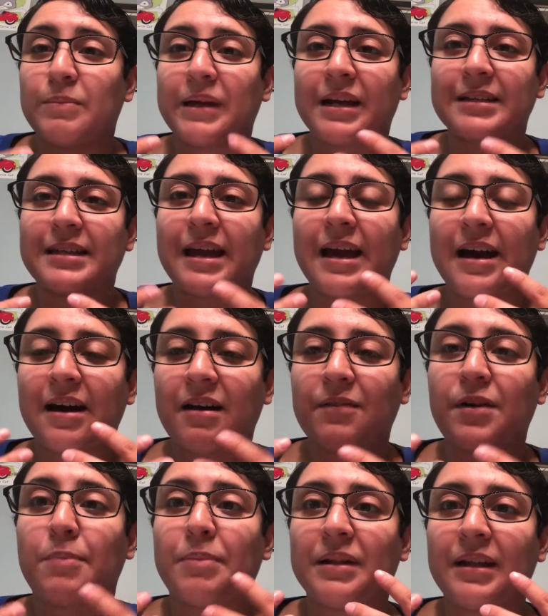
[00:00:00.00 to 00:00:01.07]
because I
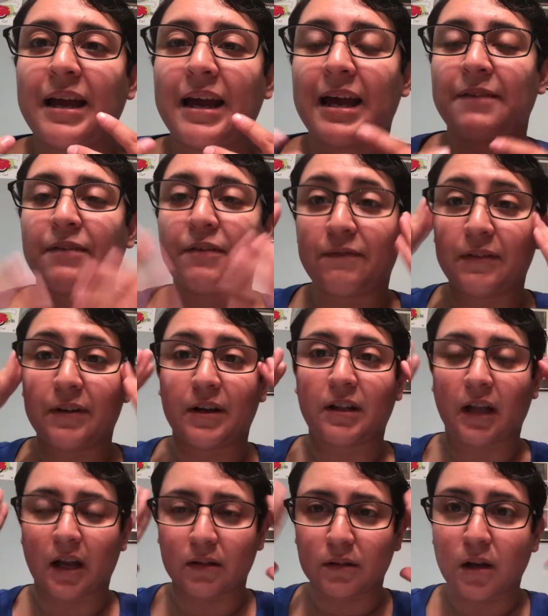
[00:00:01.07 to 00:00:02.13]
have
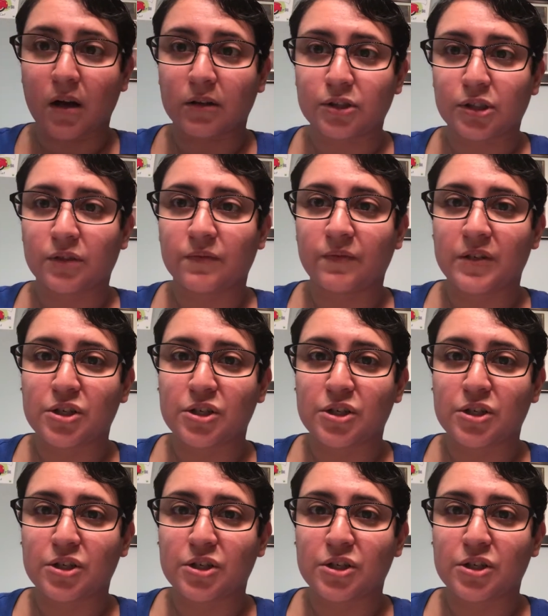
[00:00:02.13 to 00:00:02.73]
a long-term